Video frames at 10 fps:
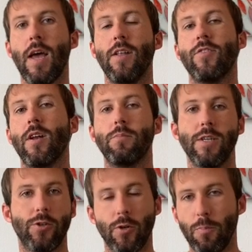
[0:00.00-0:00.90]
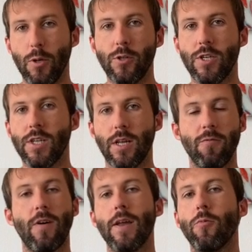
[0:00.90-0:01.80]
and set up distribution and
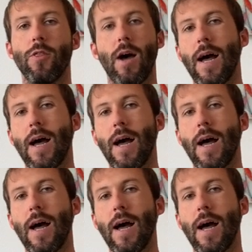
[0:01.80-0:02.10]
find what the